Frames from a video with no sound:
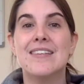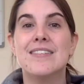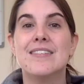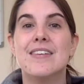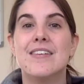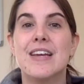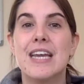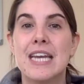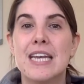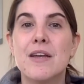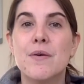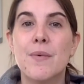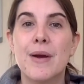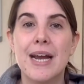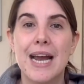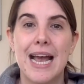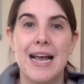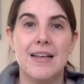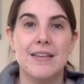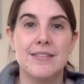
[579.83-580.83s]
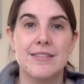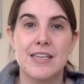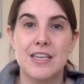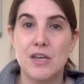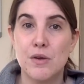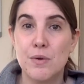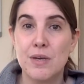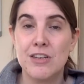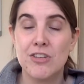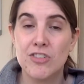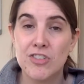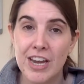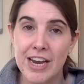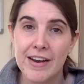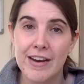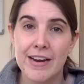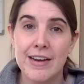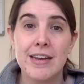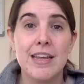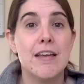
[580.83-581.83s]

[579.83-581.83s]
is there anywhere else that you can share it?